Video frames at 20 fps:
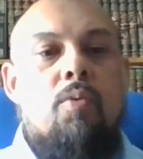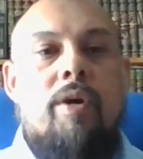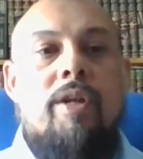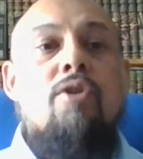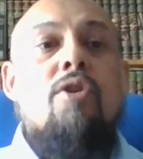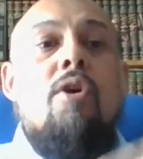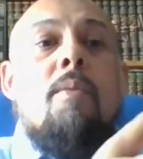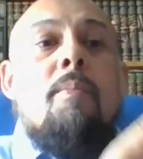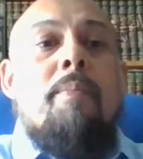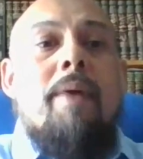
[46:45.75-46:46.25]

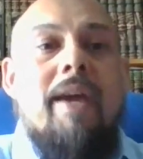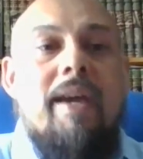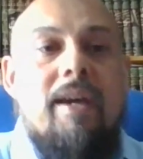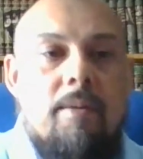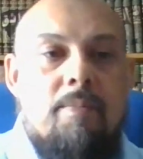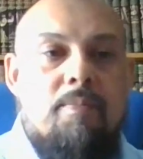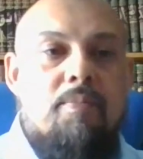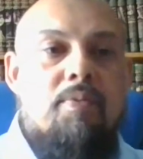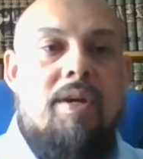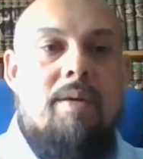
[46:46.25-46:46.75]
when you're
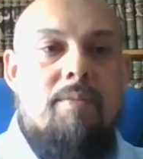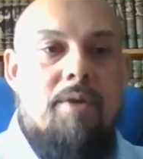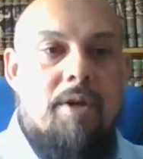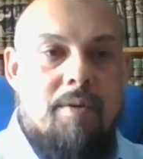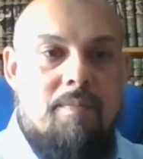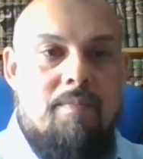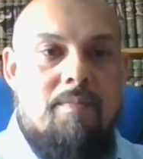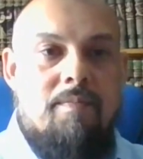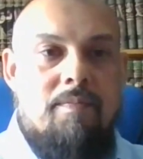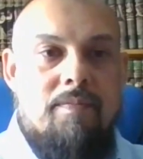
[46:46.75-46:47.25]
paying a
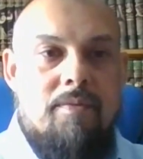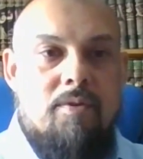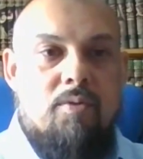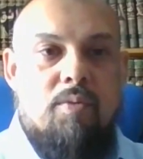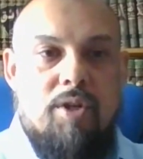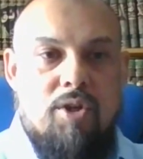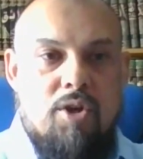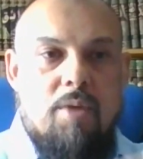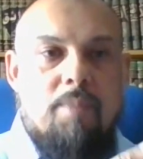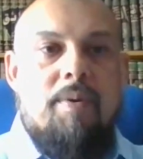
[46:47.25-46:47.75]
premium,
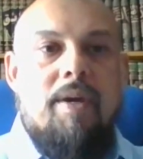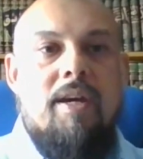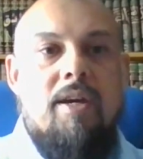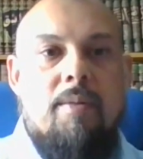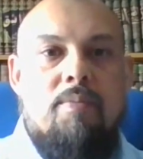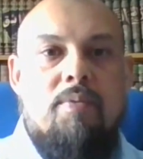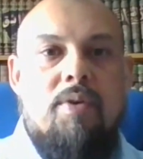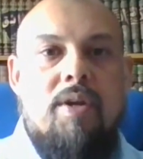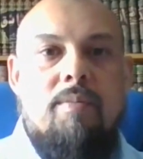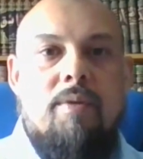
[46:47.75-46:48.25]
when you're
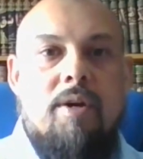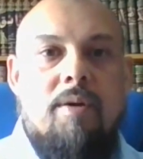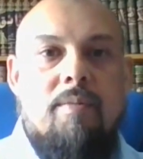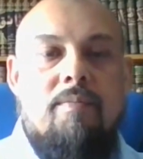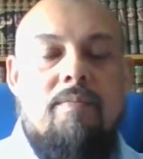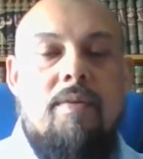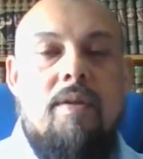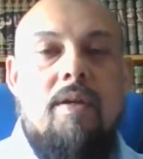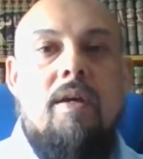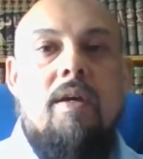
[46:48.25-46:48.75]
paying a
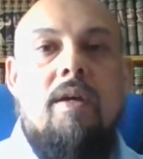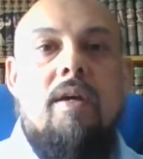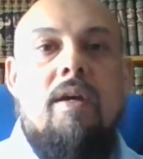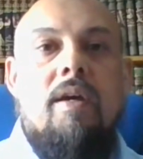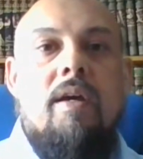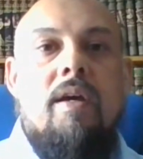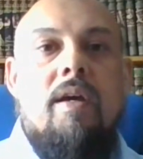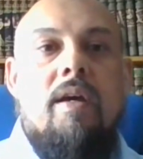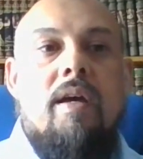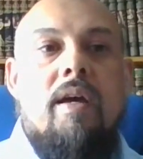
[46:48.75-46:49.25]
premium,
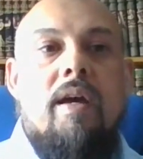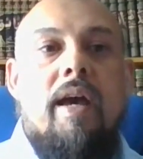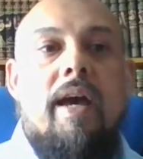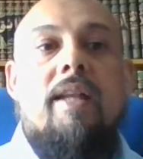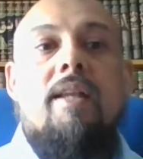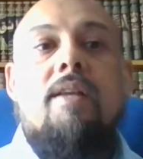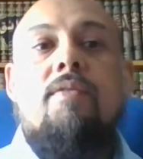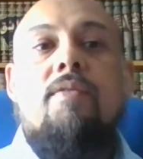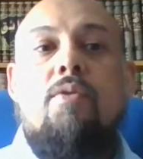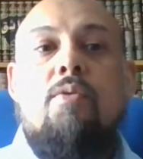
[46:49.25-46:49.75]

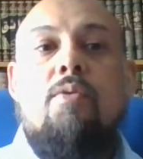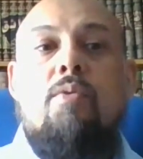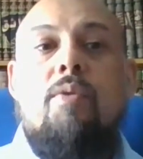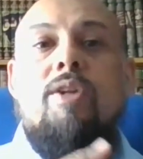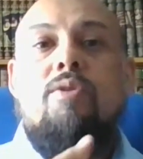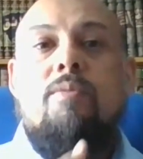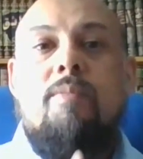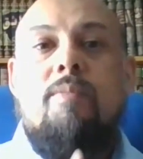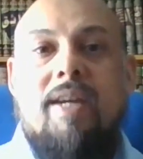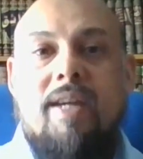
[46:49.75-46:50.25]
and if you
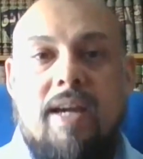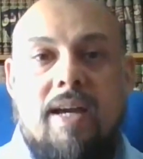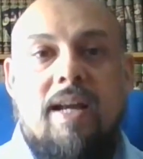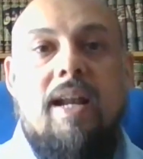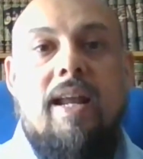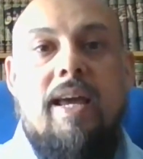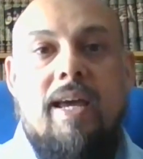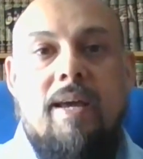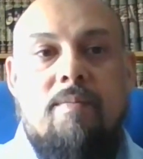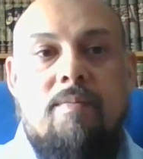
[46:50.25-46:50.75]
were to make a
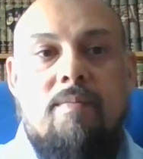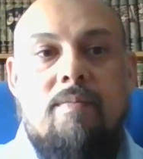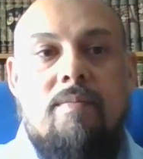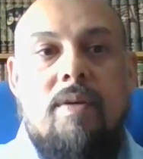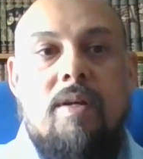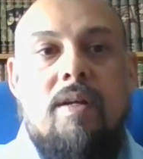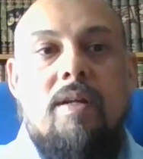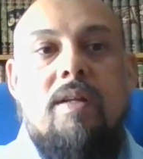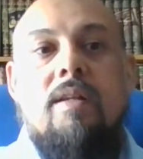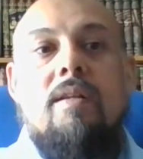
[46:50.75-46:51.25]
claim,
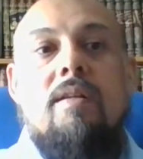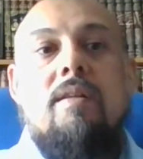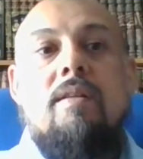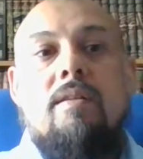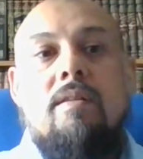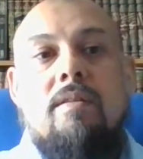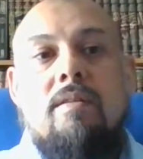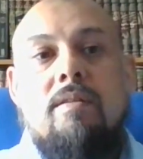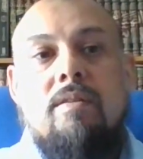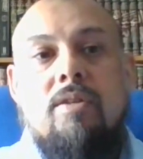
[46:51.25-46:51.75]

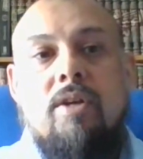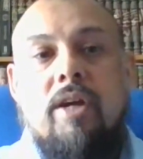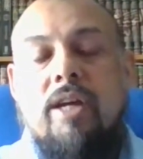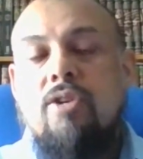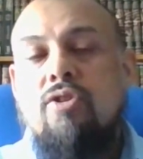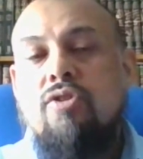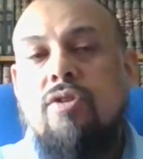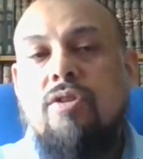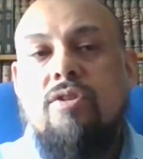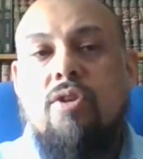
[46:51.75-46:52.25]
the
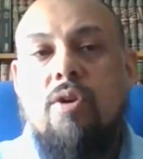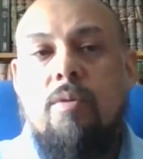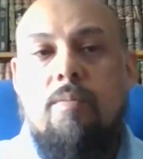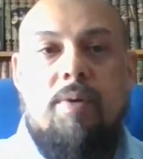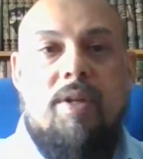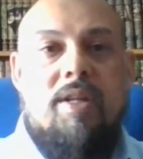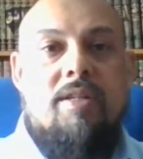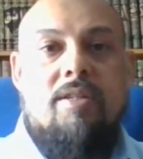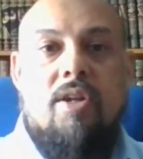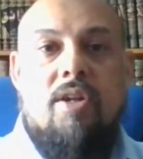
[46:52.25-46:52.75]
insurance
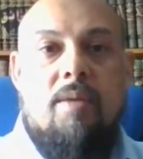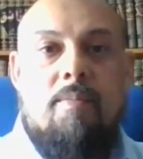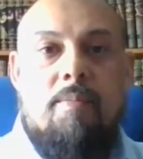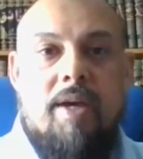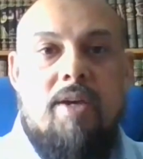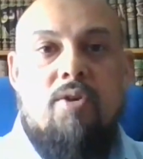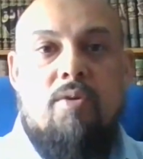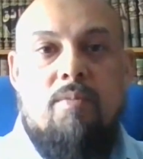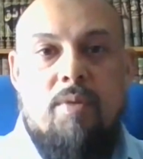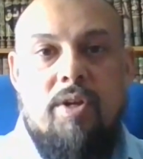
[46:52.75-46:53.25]
company is going to
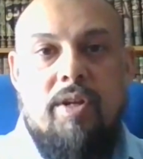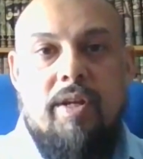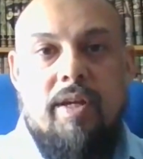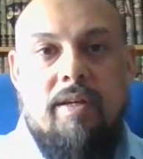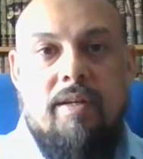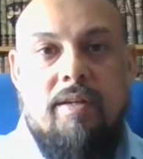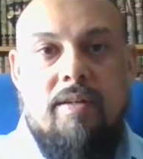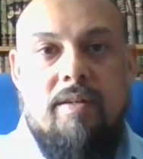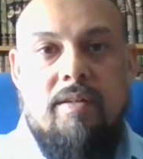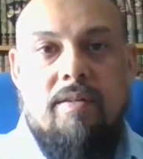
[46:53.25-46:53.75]
pay you
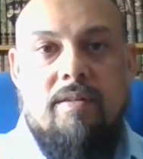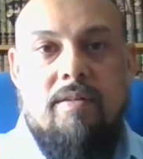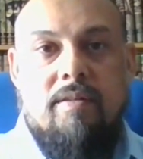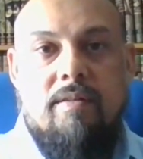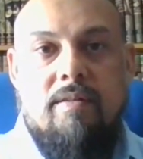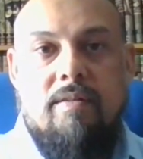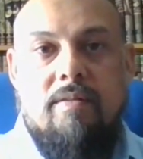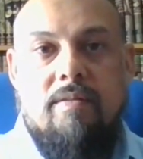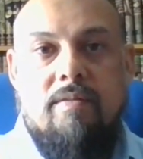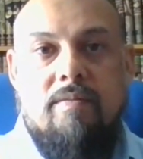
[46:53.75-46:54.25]
money.
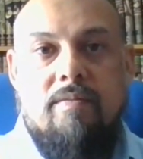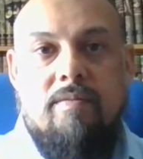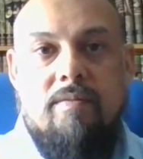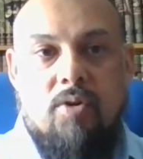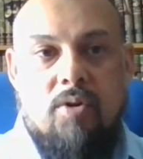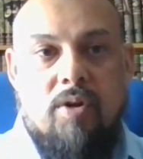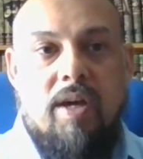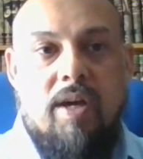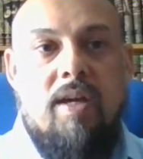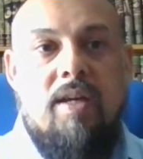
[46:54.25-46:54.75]

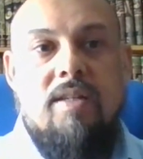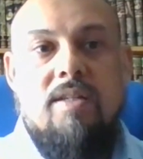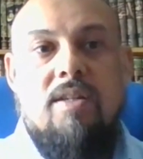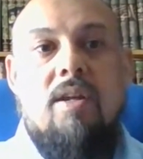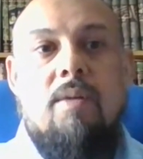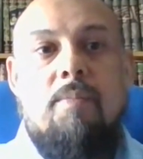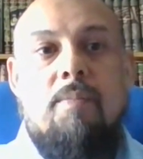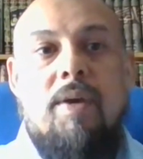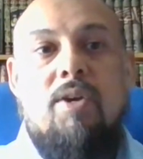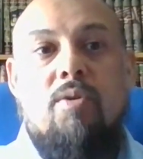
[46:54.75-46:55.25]
Okay, it's
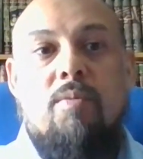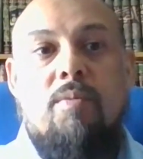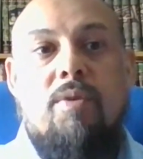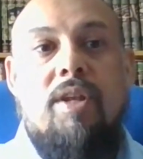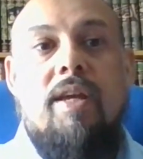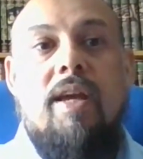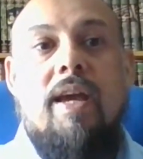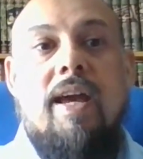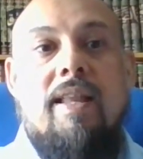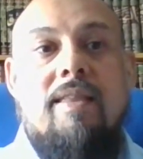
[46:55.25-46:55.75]
going to pay you
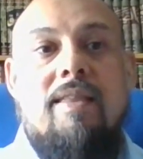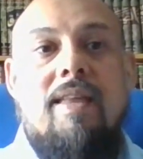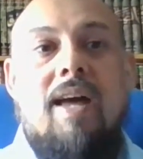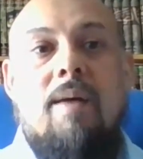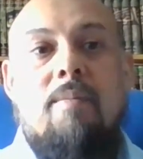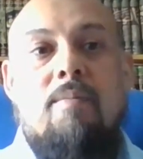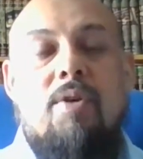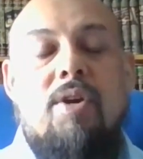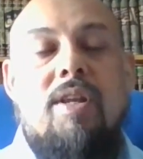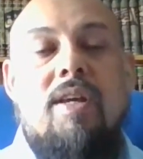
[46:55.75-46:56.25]
money, and
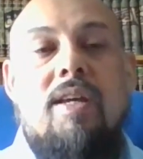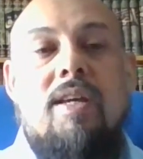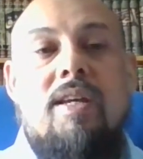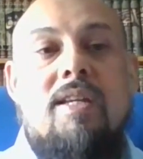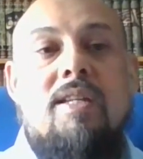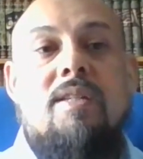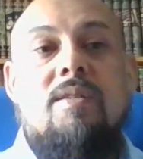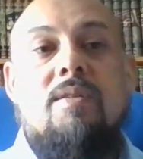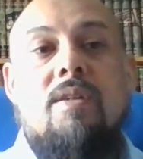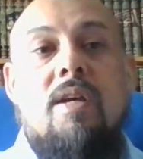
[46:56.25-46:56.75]
that money
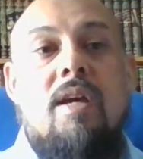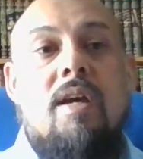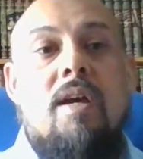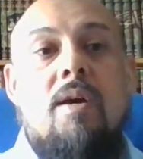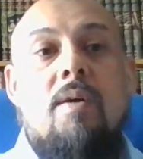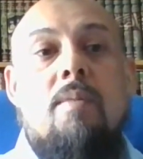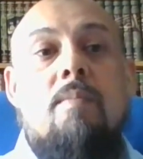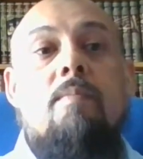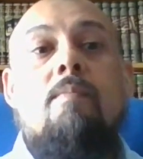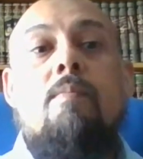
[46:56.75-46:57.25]
is
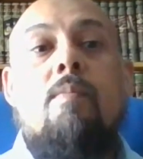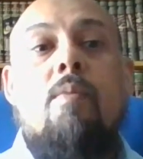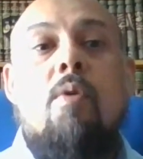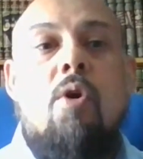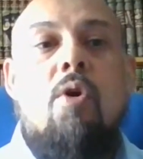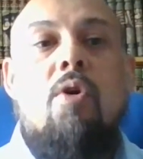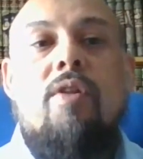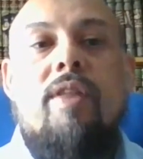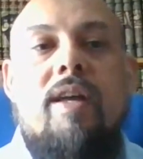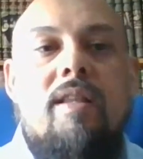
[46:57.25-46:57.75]

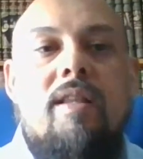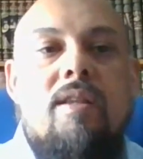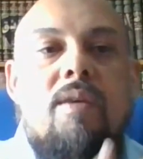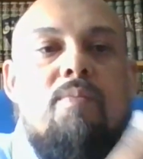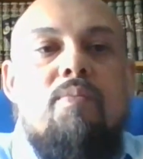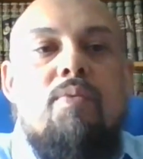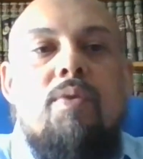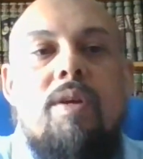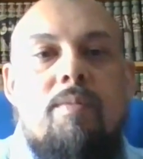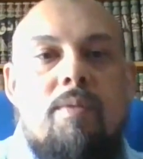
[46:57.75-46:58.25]
more than
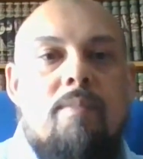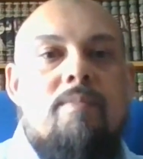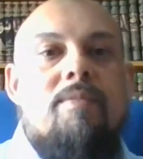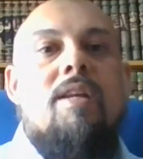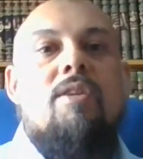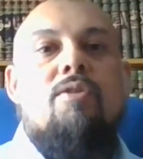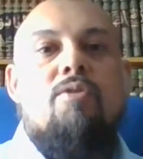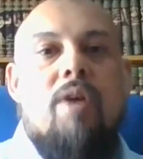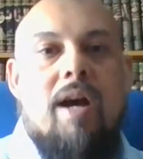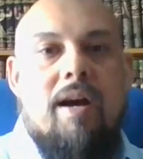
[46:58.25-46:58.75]
the premium
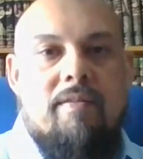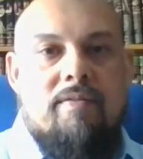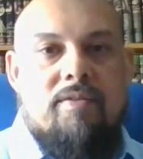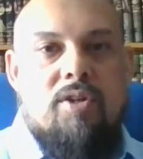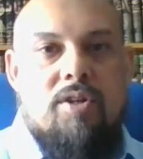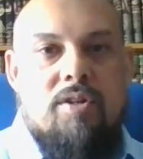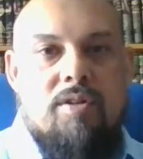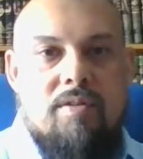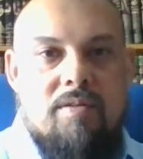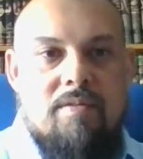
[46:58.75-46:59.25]
that you have
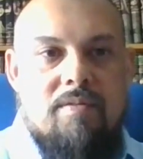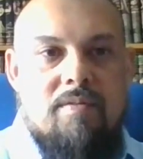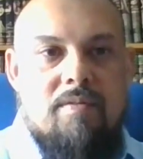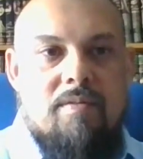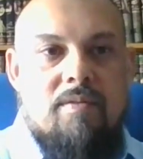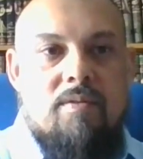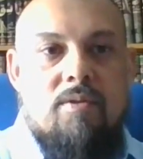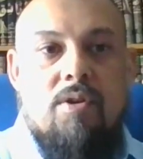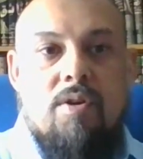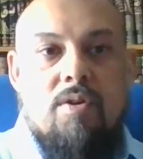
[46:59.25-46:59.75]
done,
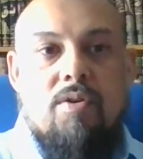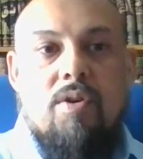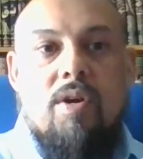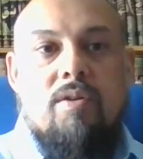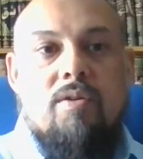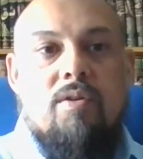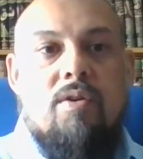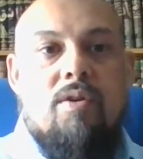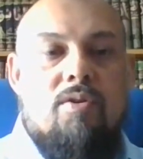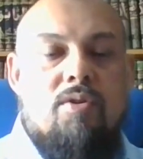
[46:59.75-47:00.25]
you,
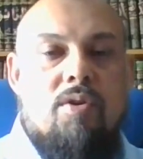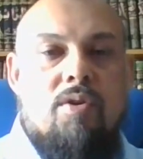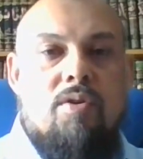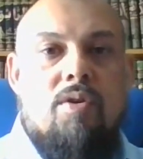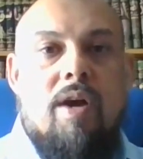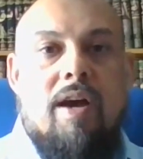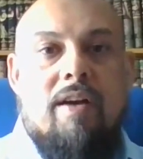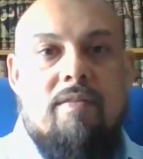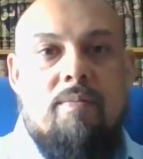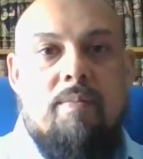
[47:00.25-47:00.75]
you, you,
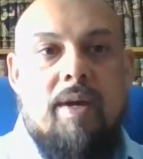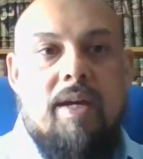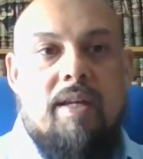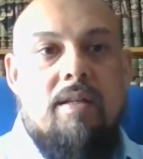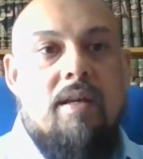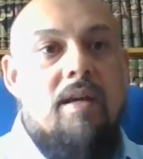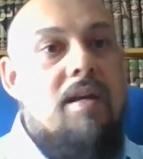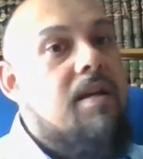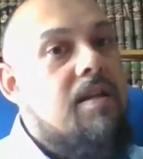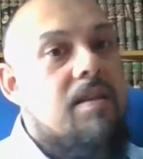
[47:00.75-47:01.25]
you have paid.
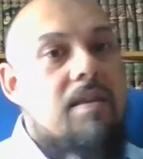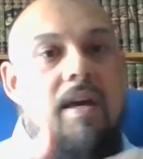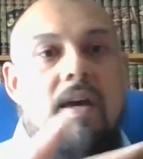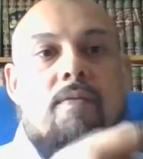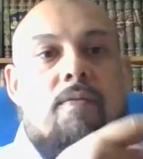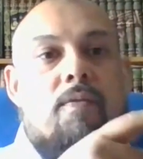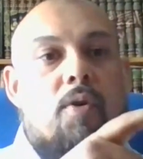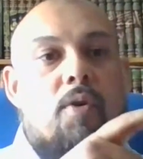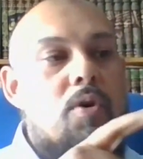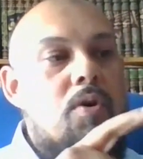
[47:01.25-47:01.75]

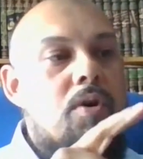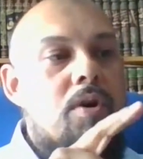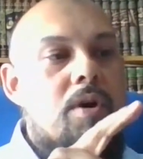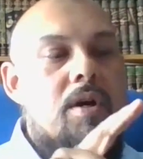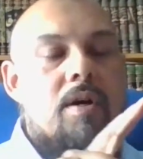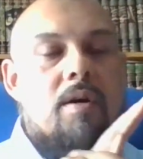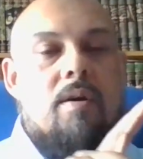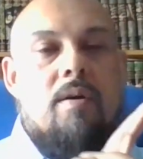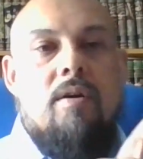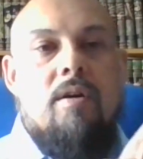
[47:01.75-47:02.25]
Therefore,
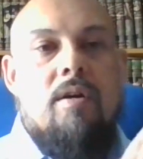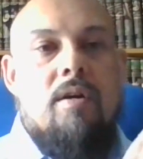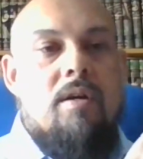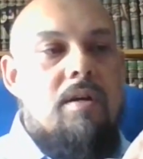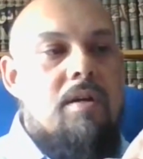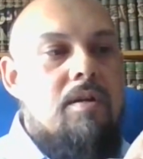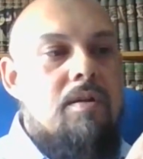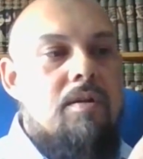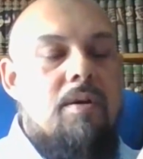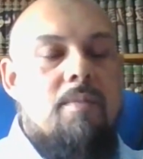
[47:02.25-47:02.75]

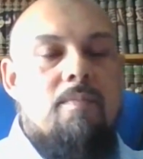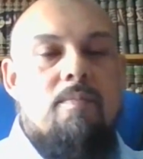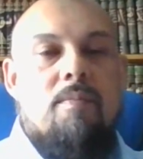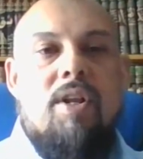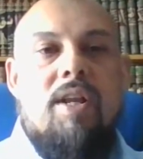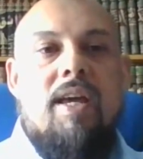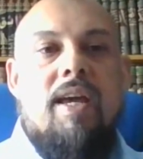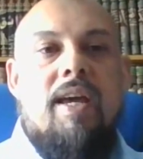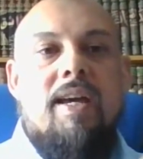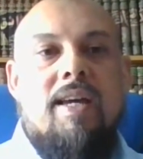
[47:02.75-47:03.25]
the
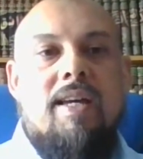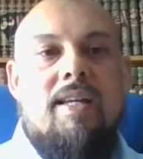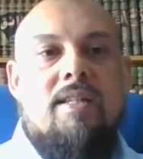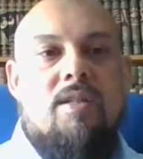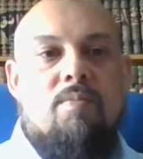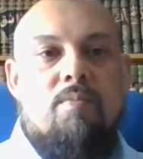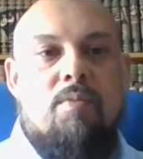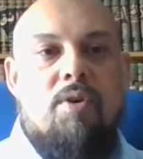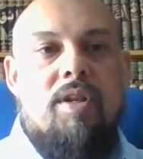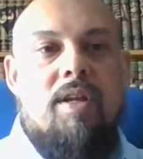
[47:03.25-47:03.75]
money
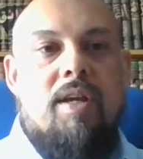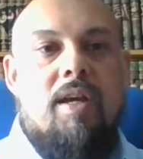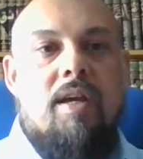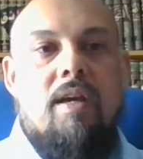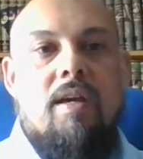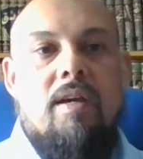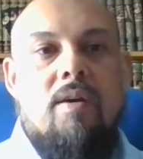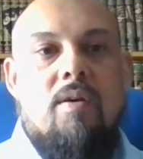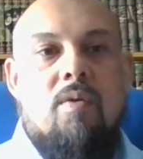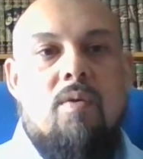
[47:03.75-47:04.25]
against
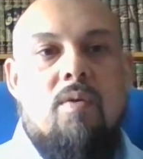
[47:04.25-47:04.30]
money,